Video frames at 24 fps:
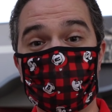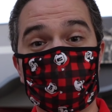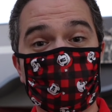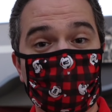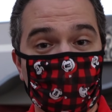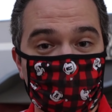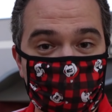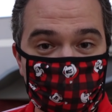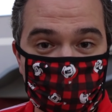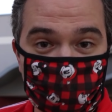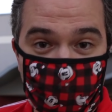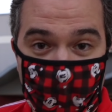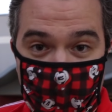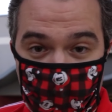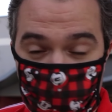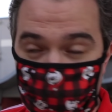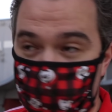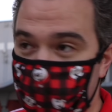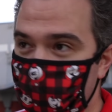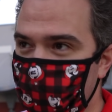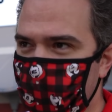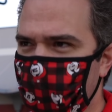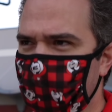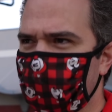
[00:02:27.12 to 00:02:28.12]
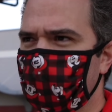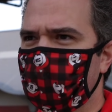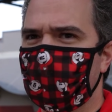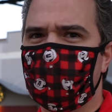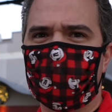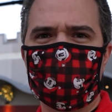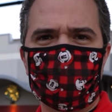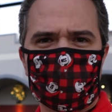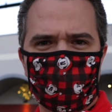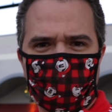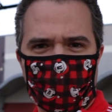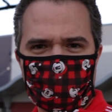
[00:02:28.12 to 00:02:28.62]
certain times of year, there
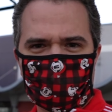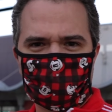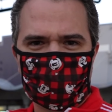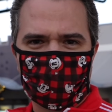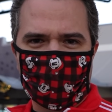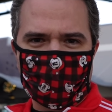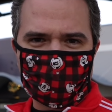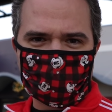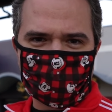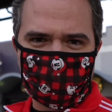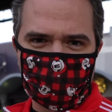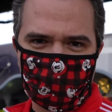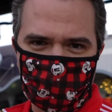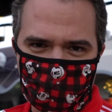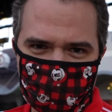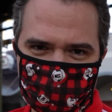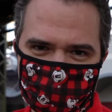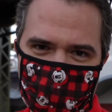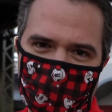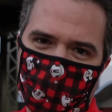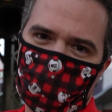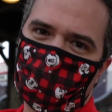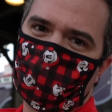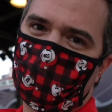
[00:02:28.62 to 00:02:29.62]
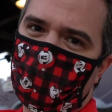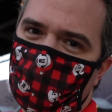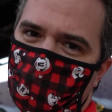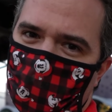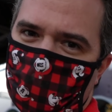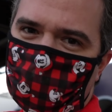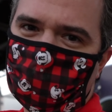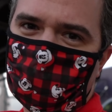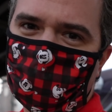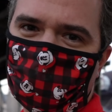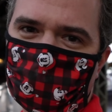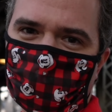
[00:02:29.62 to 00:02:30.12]
are special activities happening
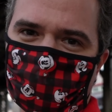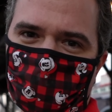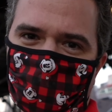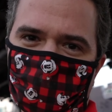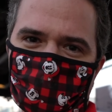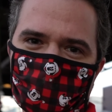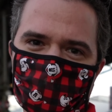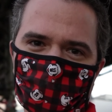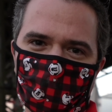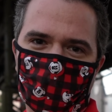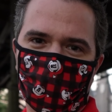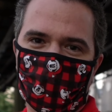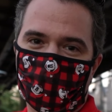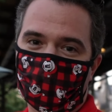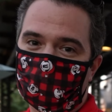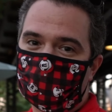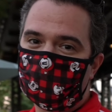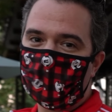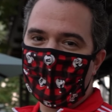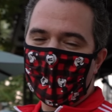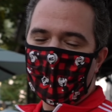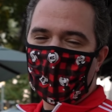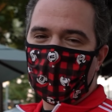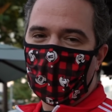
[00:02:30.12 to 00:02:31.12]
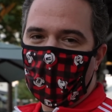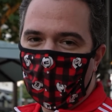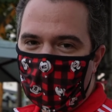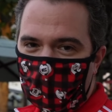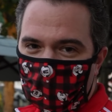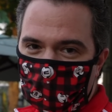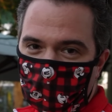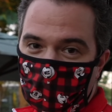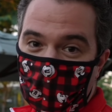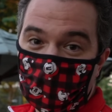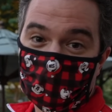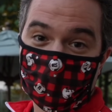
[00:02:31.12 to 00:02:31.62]
around Disney Springs. One
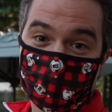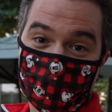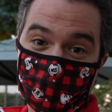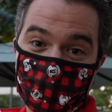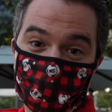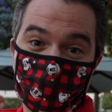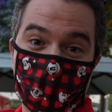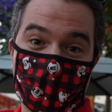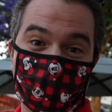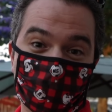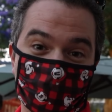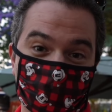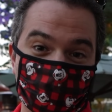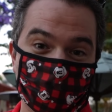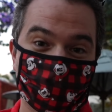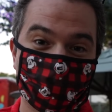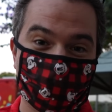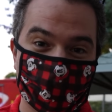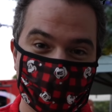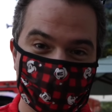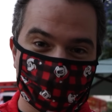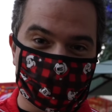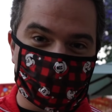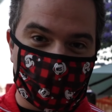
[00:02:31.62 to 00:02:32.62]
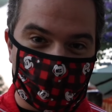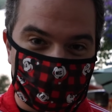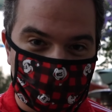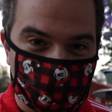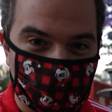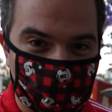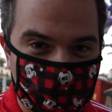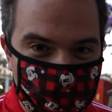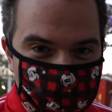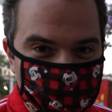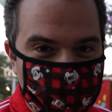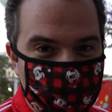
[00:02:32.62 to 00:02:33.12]
of them is the special D J
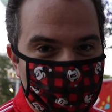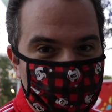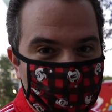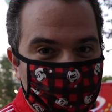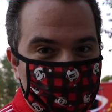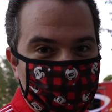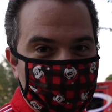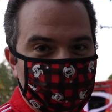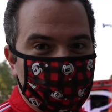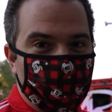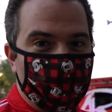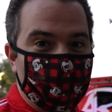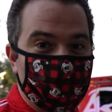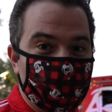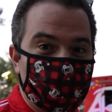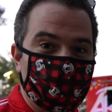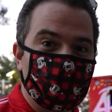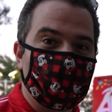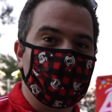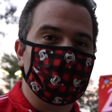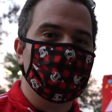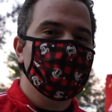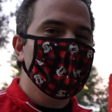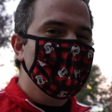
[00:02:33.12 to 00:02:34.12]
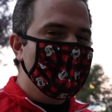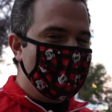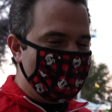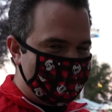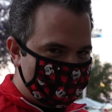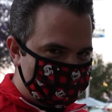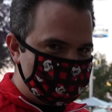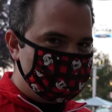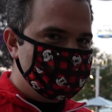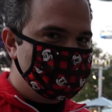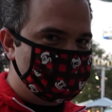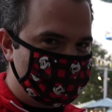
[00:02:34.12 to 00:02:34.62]
parties that you can find around,
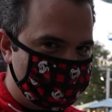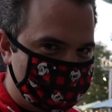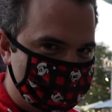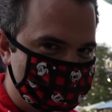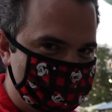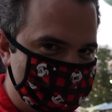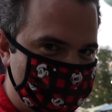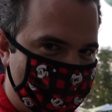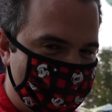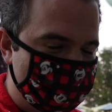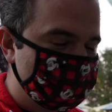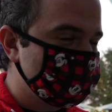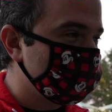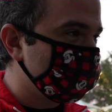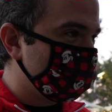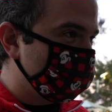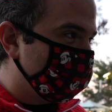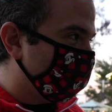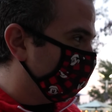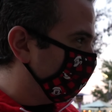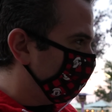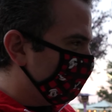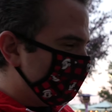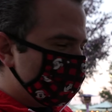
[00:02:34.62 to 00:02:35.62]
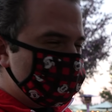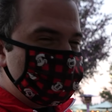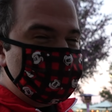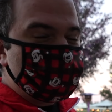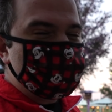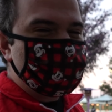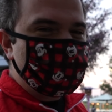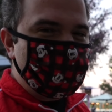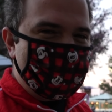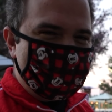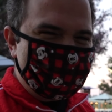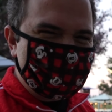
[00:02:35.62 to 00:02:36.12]
and certain times of year you
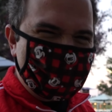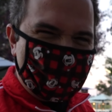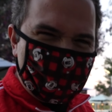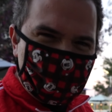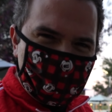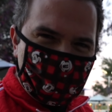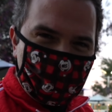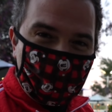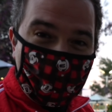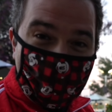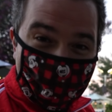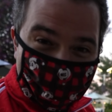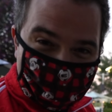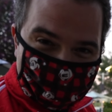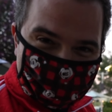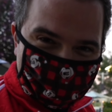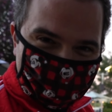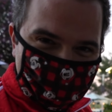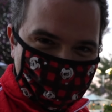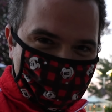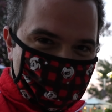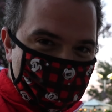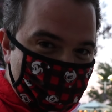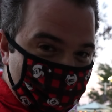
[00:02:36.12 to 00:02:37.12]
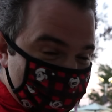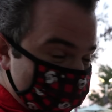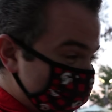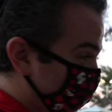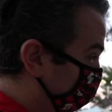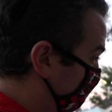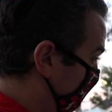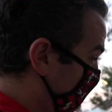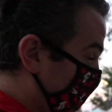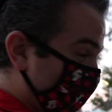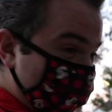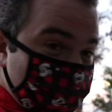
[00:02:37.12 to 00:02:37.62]
can find kind of more isolated ones
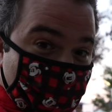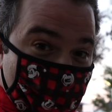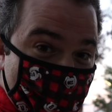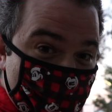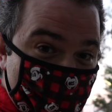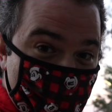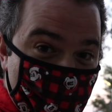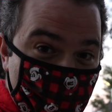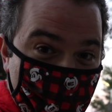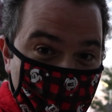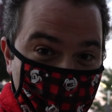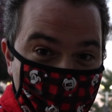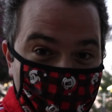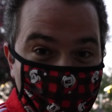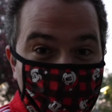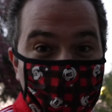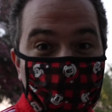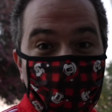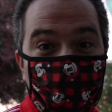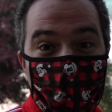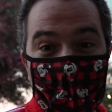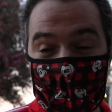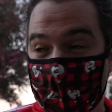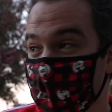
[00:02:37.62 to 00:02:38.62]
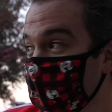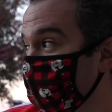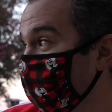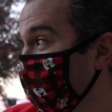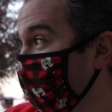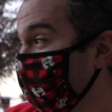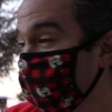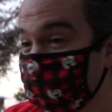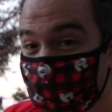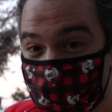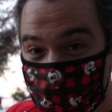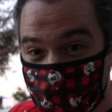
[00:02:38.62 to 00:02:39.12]
right over here
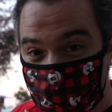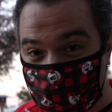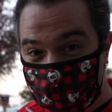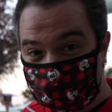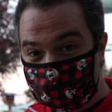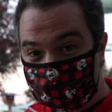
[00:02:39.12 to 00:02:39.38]
by the food